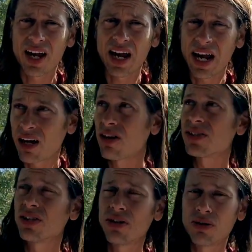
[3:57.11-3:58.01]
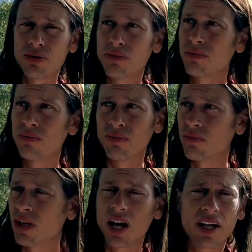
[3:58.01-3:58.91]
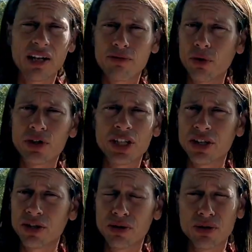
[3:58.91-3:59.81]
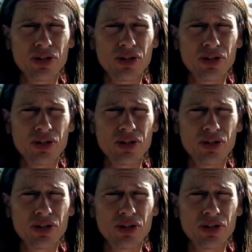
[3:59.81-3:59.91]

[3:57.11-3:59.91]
and also luck and fortune and guru.